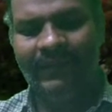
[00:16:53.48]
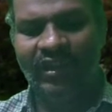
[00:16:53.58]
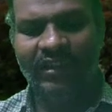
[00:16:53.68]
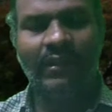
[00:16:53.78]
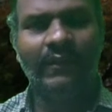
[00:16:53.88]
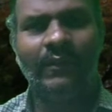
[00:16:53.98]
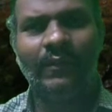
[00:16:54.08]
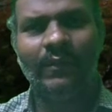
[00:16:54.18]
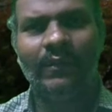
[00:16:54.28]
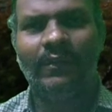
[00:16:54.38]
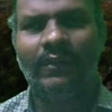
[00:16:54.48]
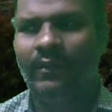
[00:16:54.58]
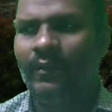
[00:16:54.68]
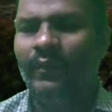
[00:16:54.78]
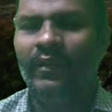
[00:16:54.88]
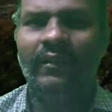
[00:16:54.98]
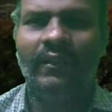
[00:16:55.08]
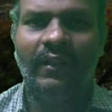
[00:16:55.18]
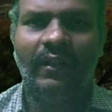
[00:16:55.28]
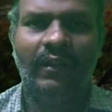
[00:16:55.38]
changes with
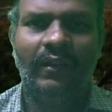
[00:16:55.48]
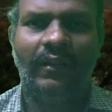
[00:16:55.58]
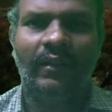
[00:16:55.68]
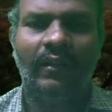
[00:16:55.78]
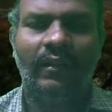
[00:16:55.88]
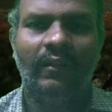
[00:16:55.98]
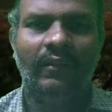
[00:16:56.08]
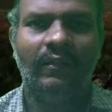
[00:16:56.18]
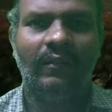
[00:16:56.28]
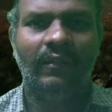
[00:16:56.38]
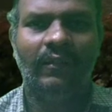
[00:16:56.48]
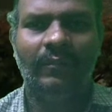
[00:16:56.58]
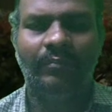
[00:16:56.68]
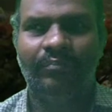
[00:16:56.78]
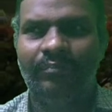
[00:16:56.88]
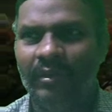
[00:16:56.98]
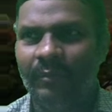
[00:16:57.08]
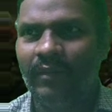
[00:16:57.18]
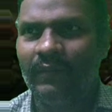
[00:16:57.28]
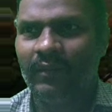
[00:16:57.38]
the
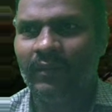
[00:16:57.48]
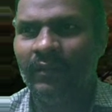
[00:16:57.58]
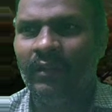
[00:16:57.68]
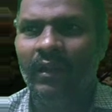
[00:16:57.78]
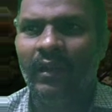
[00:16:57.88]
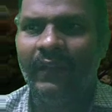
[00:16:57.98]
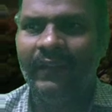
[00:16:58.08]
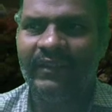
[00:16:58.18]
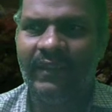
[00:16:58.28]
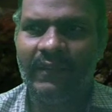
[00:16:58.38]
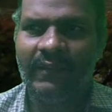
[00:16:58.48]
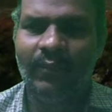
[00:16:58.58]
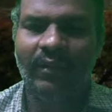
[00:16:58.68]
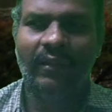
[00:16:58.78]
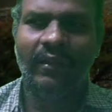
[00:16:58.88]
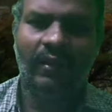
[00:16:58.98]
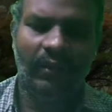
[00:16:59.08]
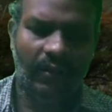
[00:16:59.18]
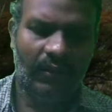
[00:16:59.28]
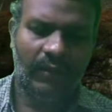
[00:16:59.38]
person. It changes with
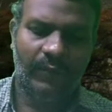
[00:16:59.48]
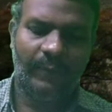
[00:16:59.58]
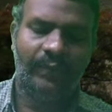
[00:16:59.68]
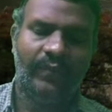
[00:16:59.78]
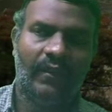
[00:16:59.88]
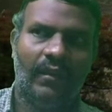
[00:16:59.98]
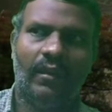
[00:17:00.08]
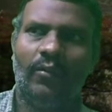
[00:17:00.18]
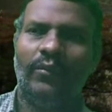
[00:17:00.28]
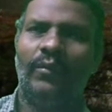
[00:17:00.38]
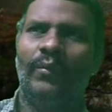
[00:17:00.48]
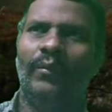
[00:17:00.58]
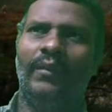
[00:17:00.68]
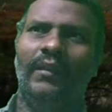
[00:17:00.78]
the noun. So